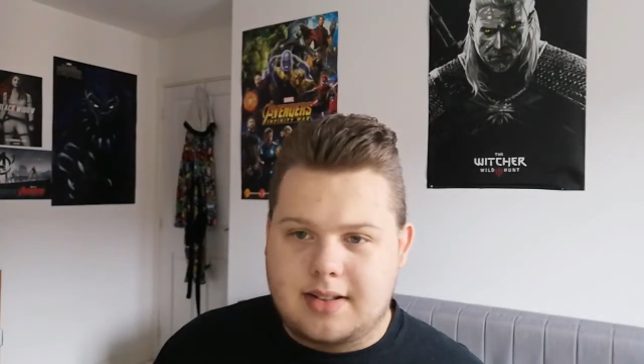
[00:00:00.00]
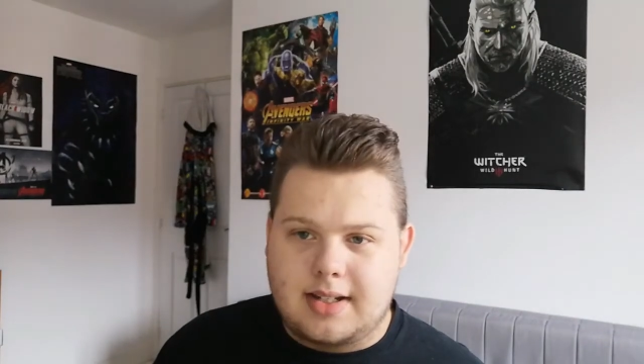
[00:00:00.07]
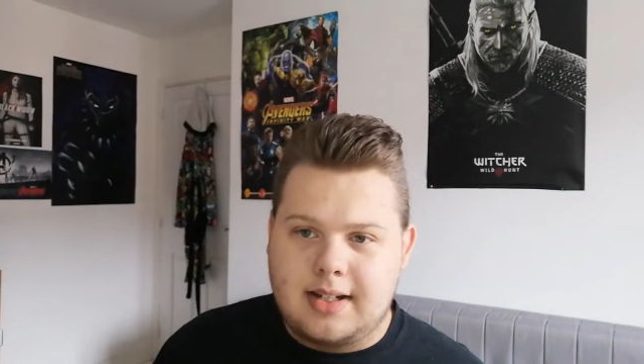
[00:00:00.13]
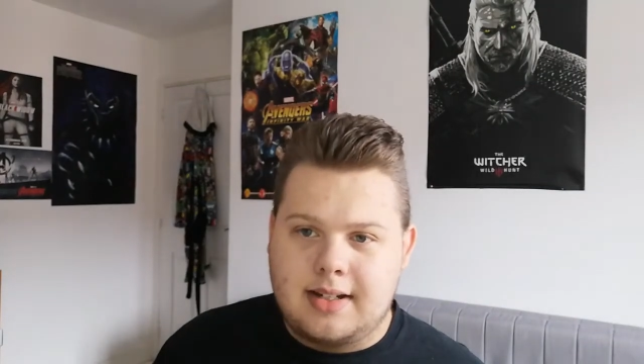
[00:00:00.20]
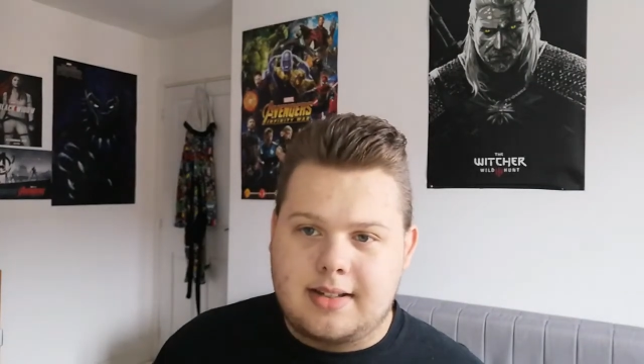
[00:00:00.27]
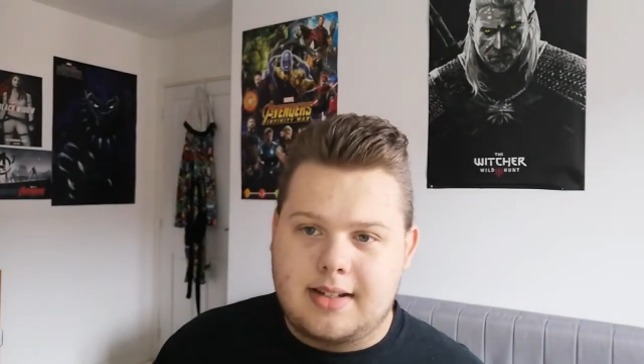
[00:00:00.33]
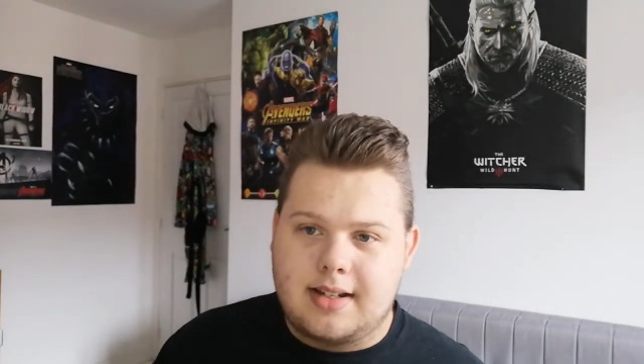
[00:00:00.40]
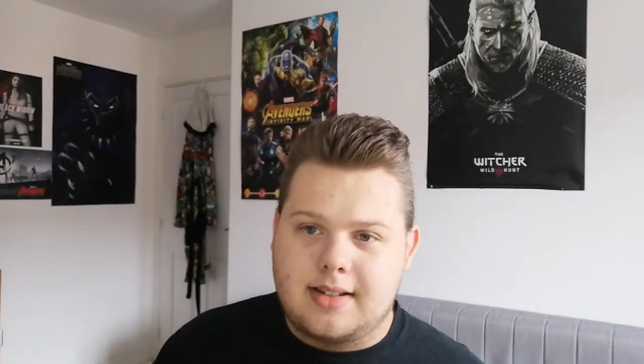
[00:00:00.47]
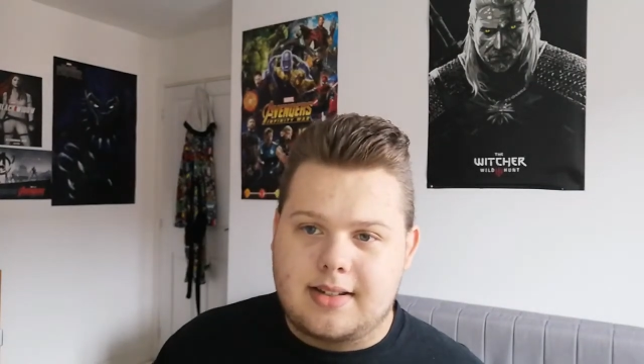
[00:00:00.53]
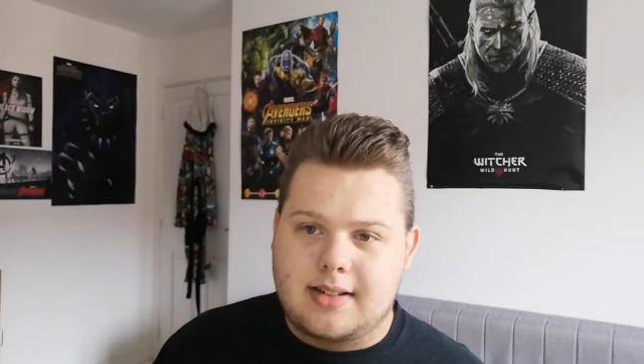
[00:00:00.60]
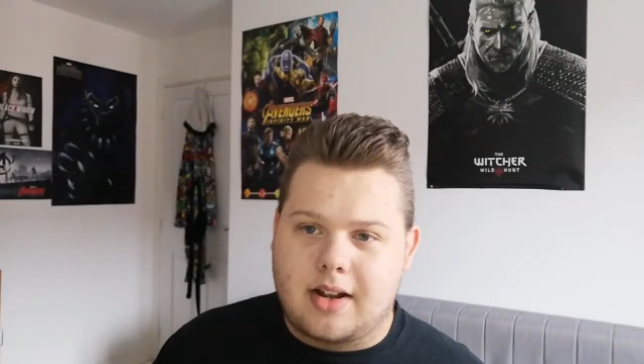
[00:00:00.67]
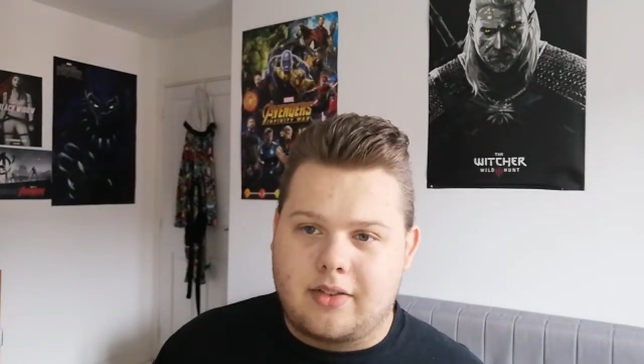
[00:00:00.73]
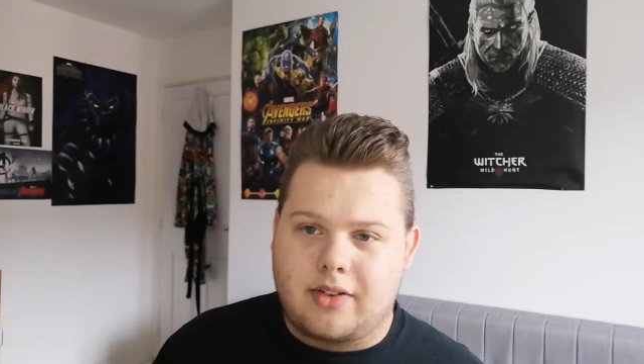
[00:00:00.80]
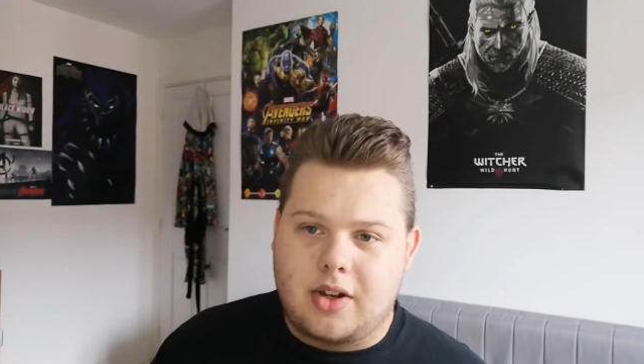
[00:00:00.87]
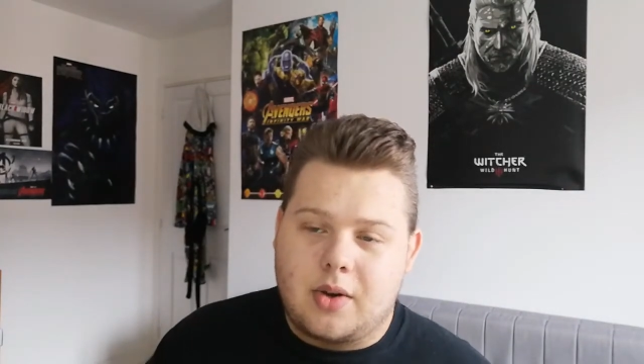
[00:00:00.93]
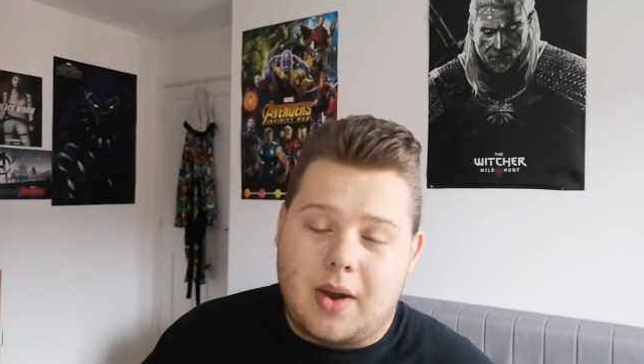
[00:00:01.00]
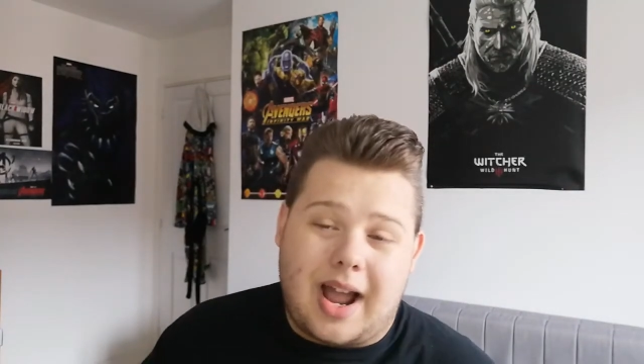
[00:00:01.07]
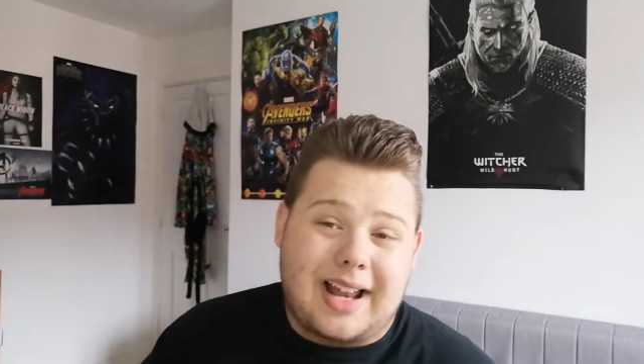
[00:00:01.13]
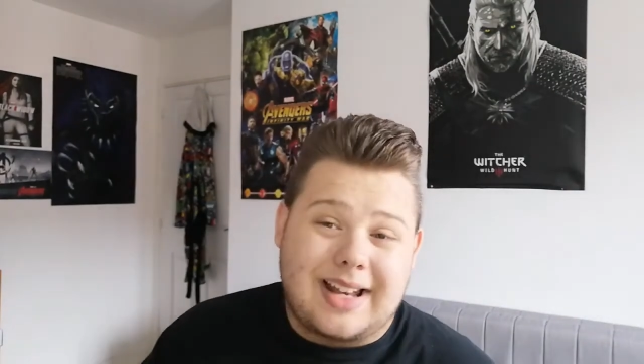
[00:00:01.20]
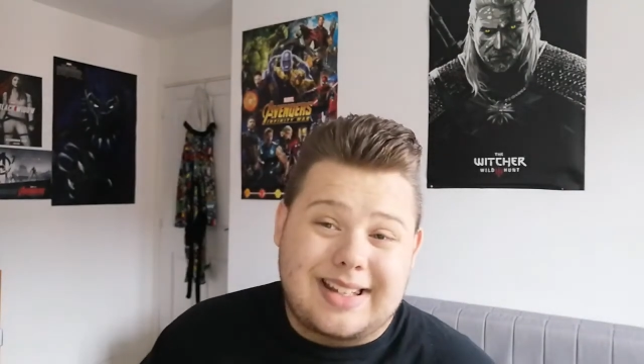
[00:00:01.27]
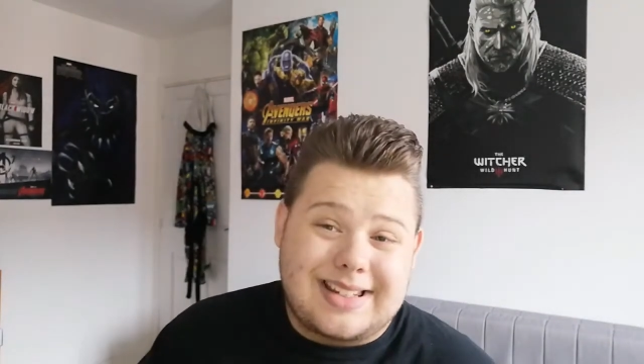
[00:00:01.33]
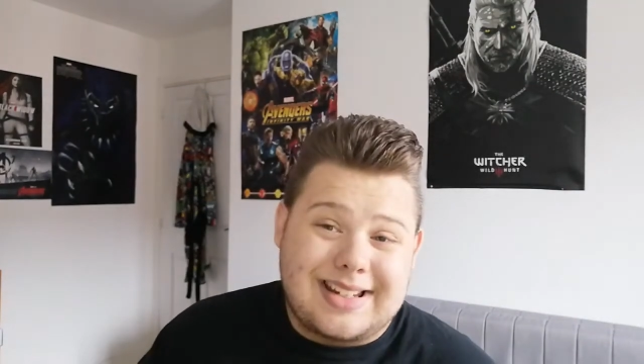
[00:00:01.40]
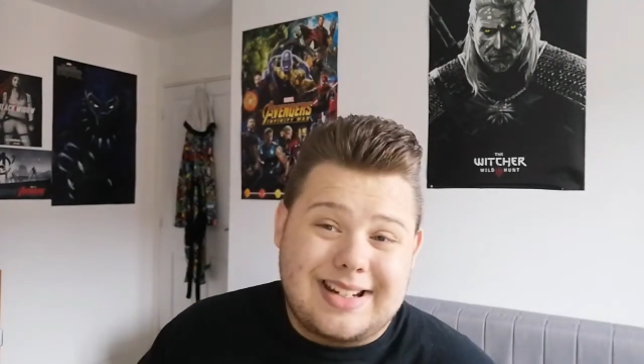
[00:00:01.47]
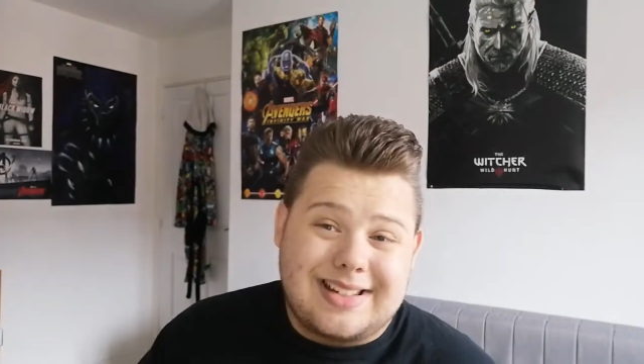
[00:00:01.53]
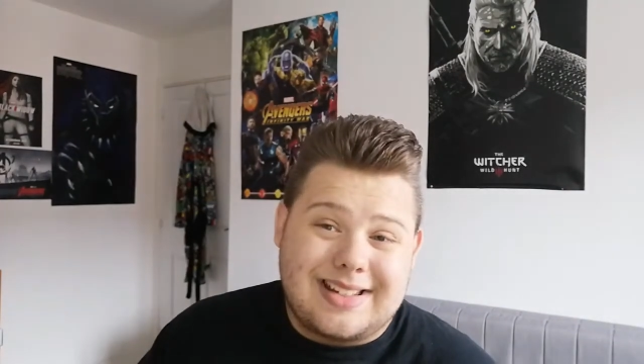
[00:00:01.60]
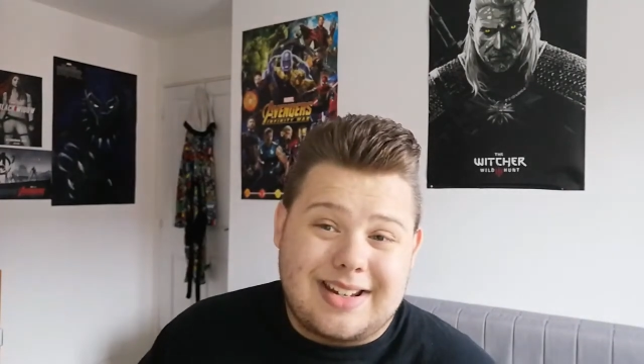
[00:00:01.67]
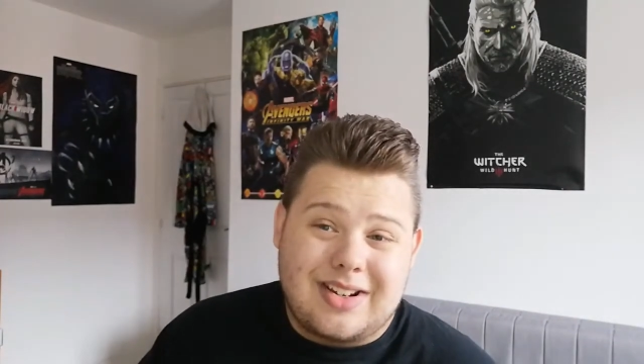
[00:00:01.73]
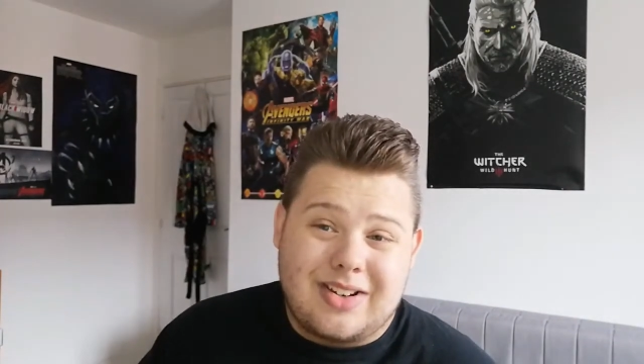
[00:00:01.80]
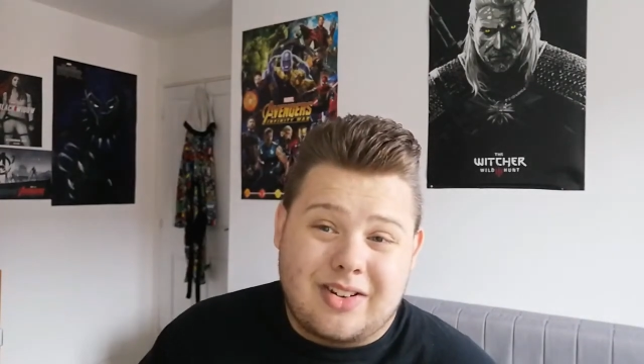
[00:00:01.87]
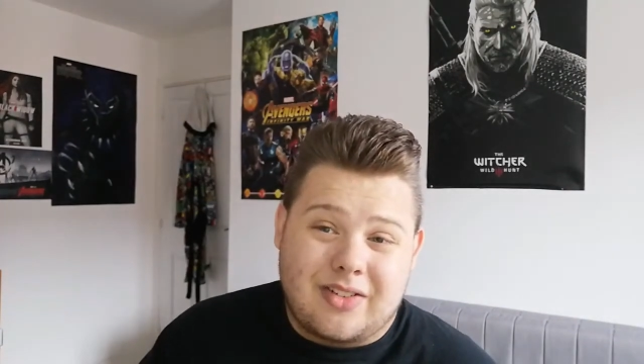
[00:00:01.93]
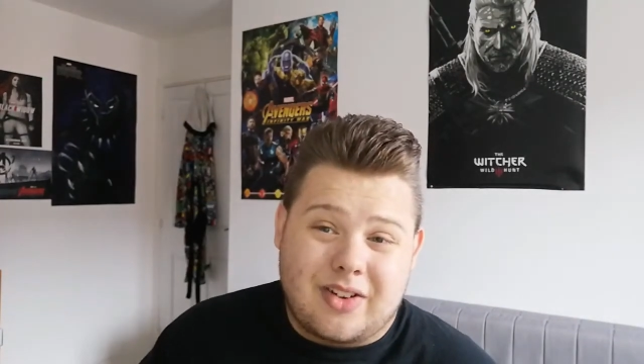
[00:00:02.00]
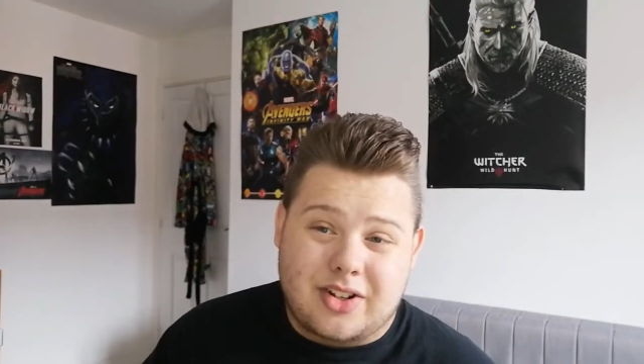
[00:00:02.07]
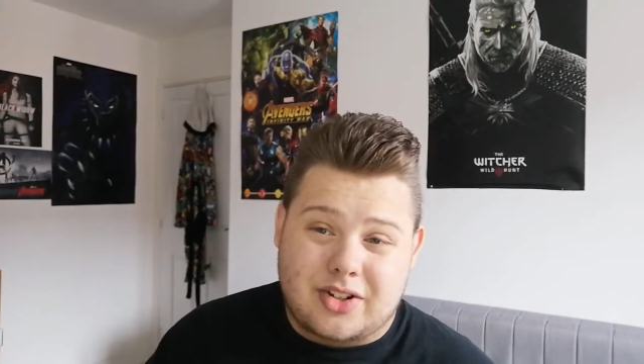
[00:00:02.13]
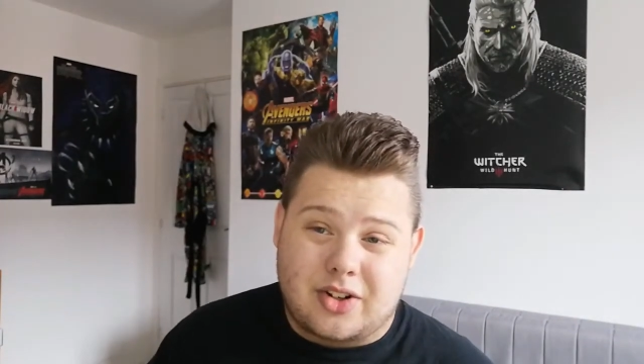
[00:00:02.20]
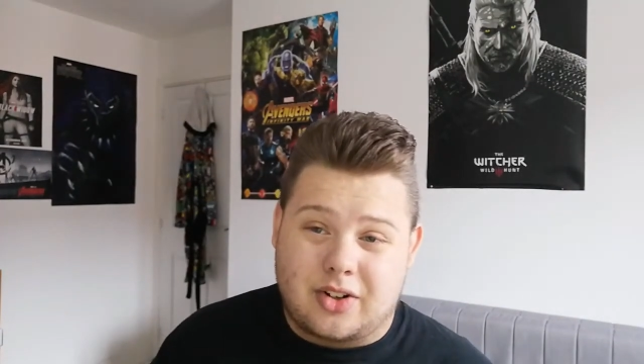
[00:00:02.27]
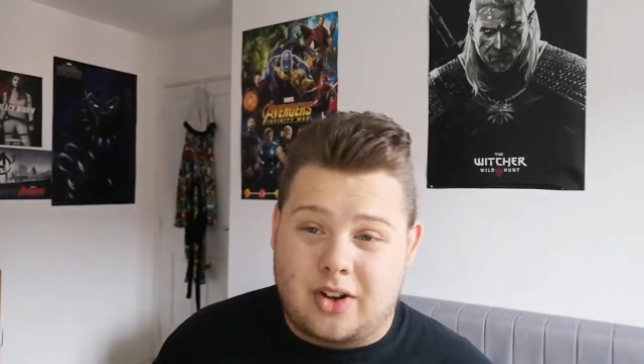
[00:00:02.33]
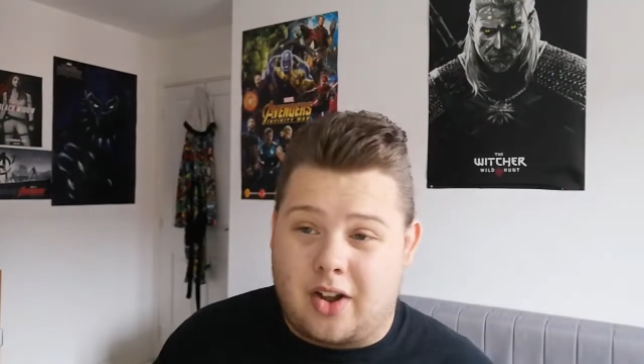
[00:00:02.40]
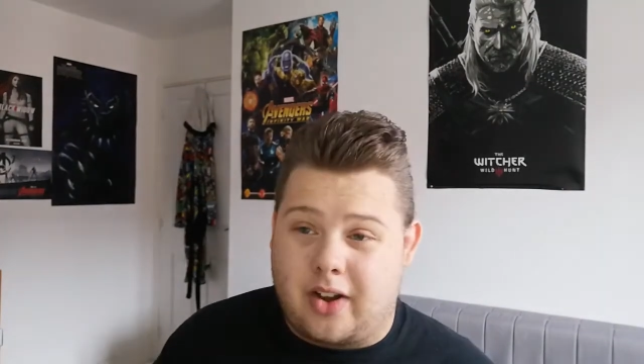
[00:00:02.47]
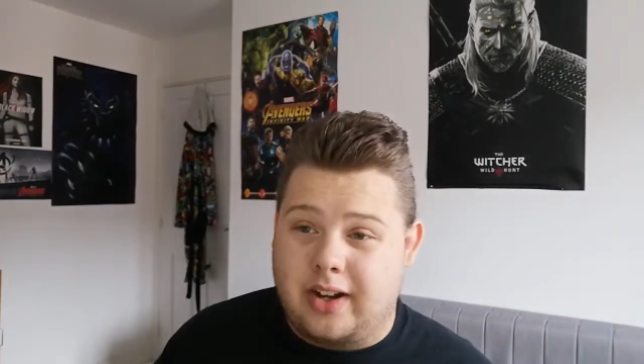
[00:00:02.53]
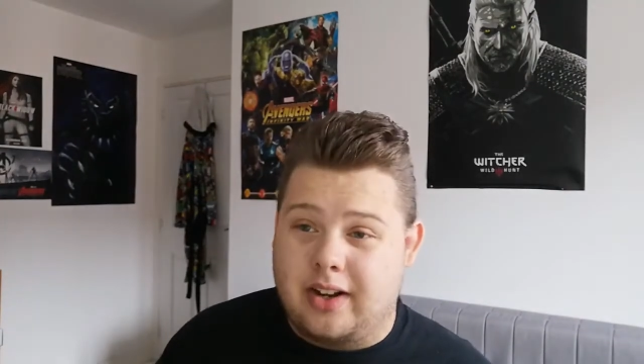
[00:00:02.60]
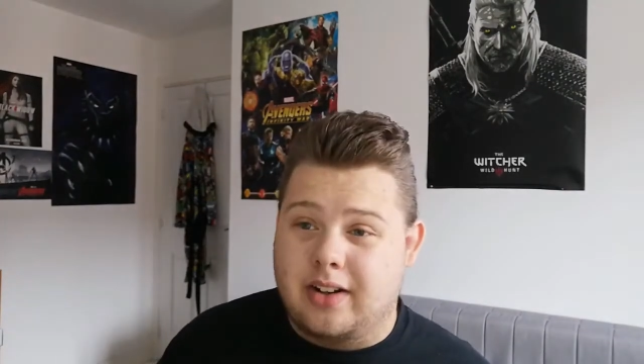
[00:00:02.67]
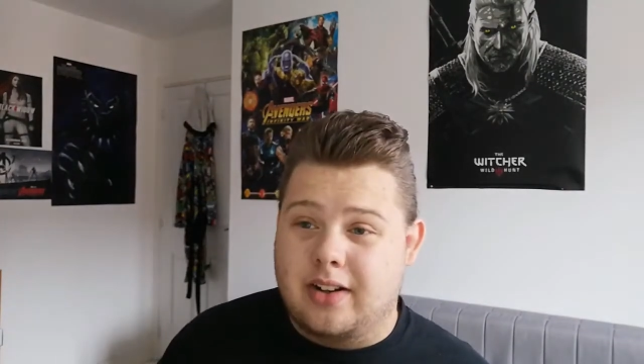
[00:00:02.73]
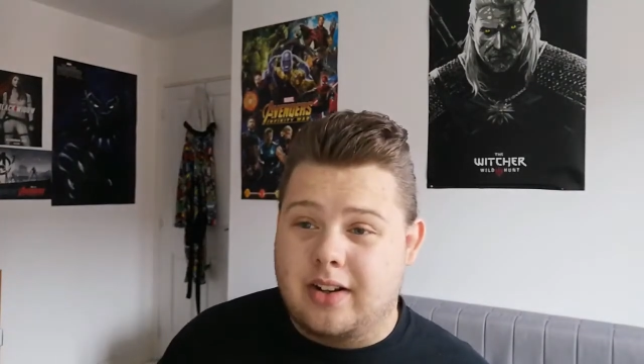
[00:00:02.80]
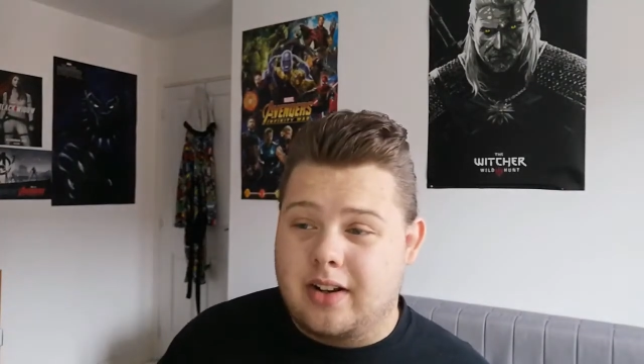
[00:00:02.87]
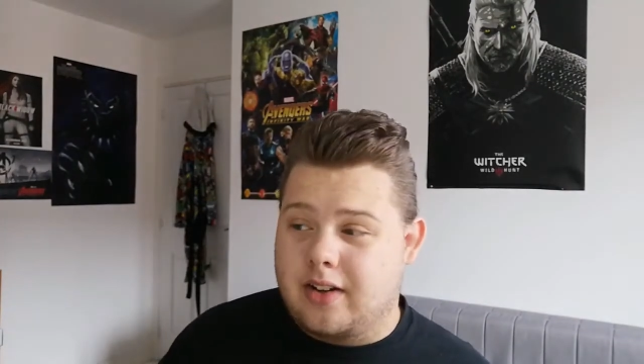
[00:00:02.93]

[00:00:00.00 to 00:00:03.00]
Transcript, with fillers: DC stuff you had DC Universe Online